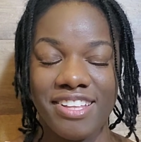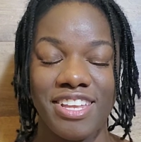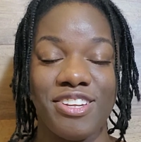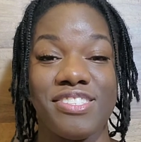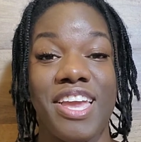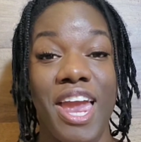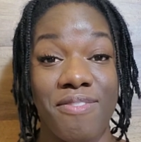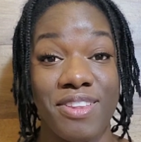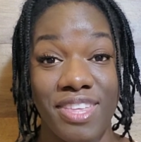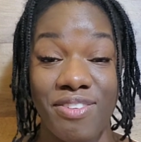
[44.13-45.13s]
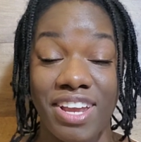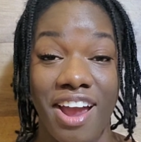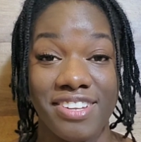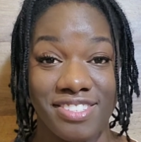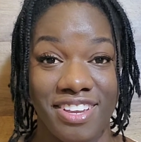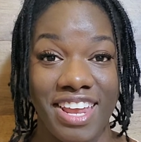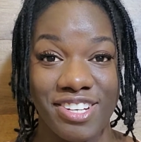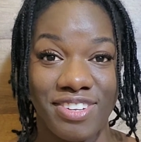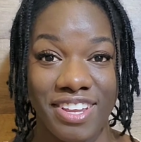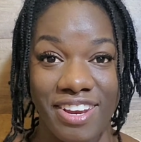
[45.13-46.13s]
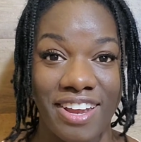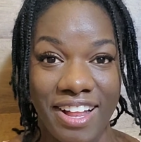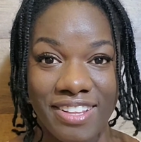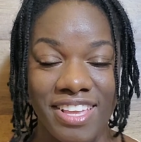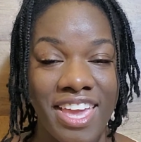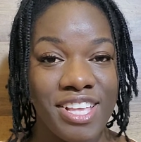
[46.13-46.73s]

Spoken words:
and just everything regards to your natural hair health.